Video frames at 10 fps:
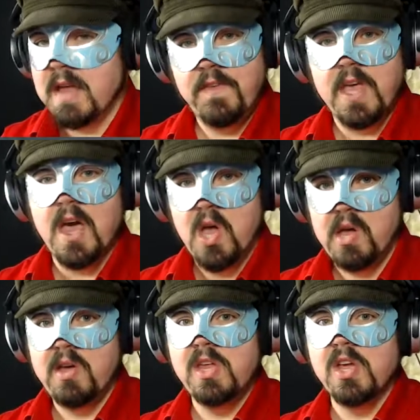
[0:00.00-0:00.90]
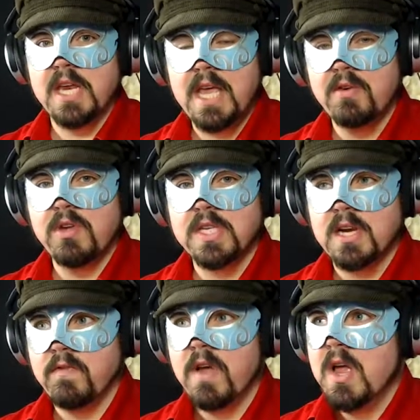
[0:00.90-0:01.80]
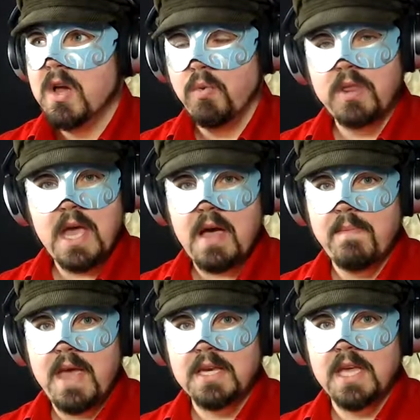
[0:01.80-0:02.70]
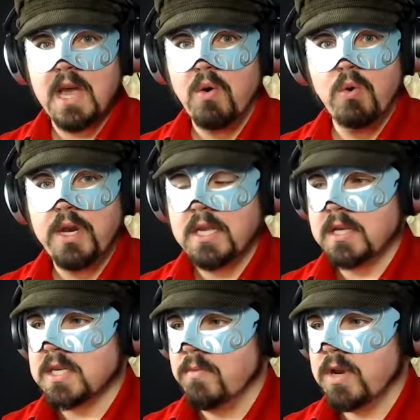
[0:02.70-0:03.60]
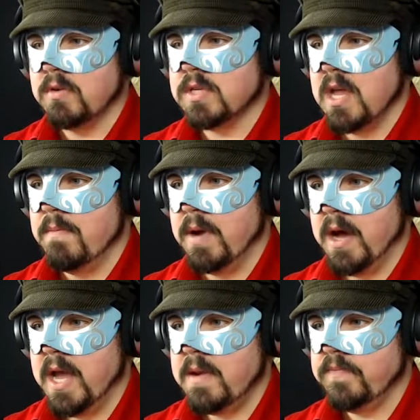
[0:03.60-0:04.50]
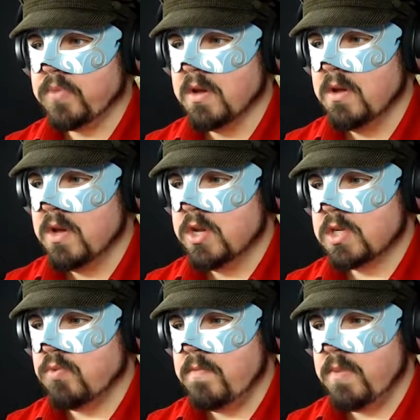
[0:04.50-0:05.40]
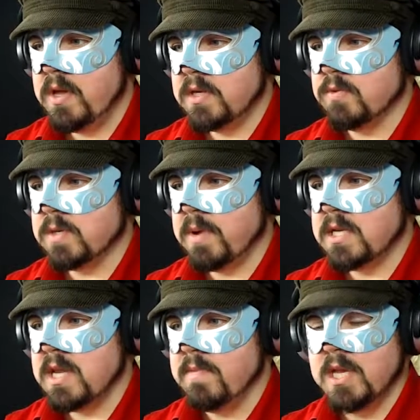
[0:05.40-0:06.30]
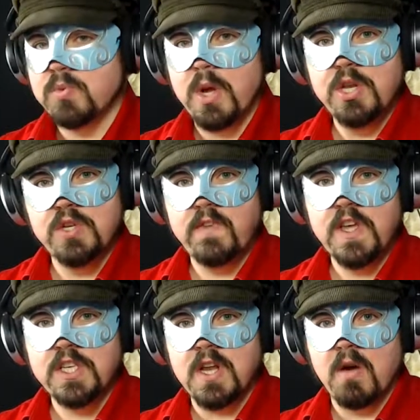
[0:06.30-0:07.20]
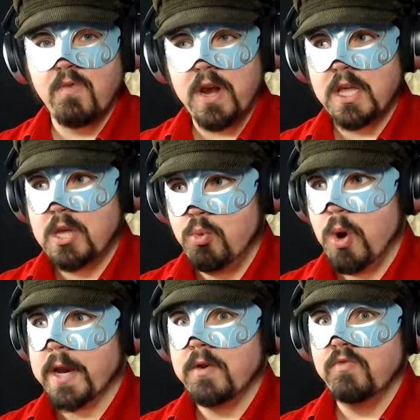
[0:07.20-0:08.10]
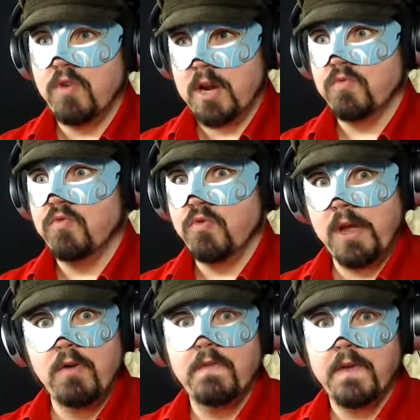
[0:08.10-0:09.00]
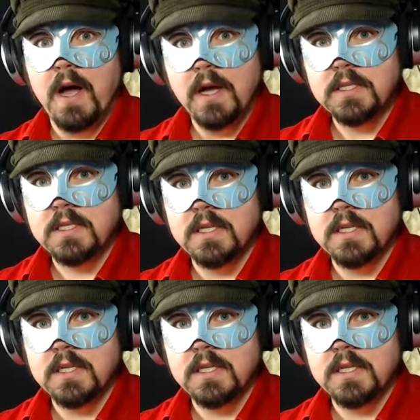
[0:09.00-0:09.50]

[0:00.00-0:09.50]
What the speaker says: if you get hurt, you can heal yourself without a med kit or needing someone else nearby. Sprint burst, which basically means when you first start running, you run real fast.